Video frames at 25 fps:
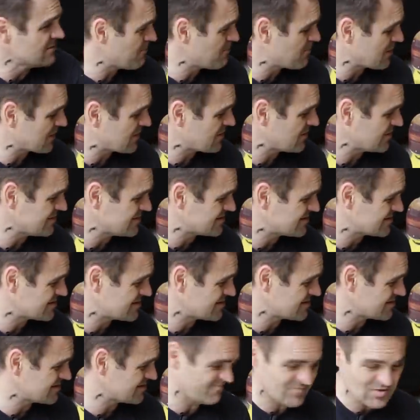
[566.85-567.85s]

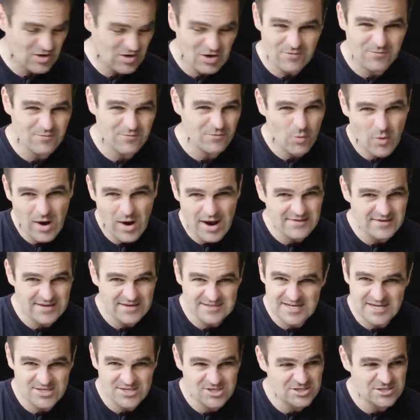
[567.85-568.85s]
because of the way
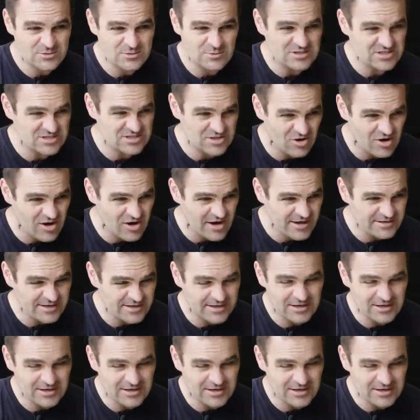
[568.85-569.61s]
these engines were designed,